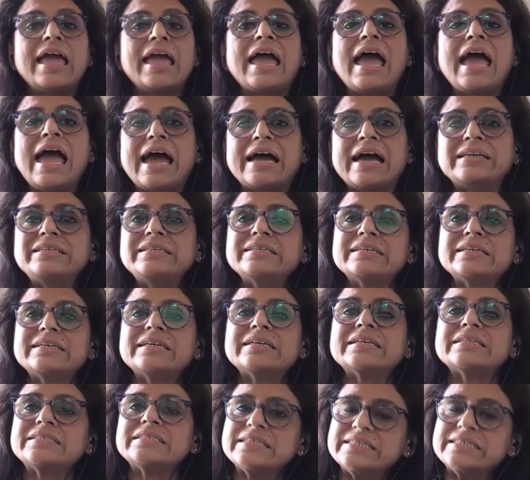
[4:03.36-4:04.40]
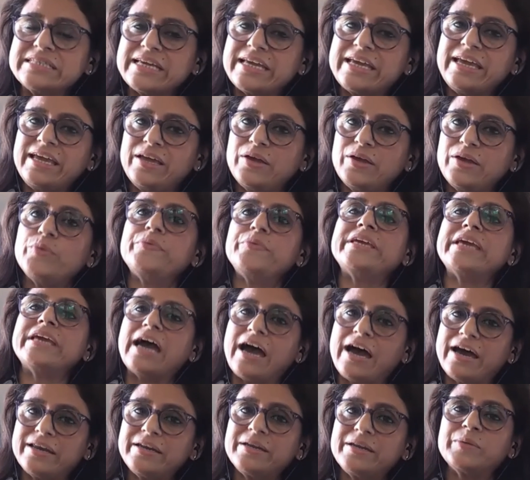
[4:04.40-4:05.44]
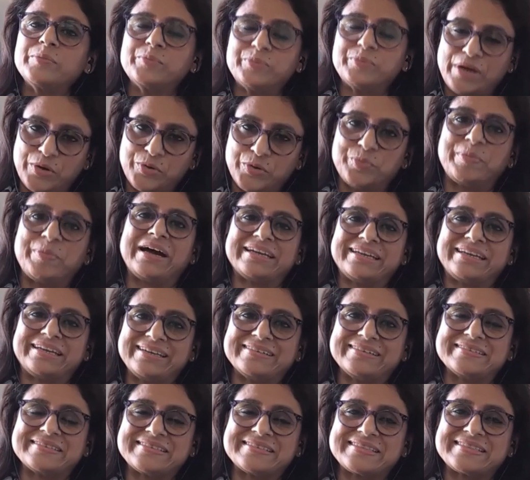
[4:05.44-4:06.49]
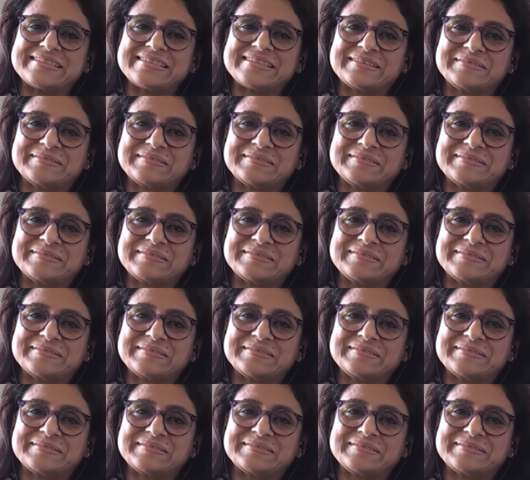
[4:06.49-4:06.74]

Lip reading: And today, we are proud partners.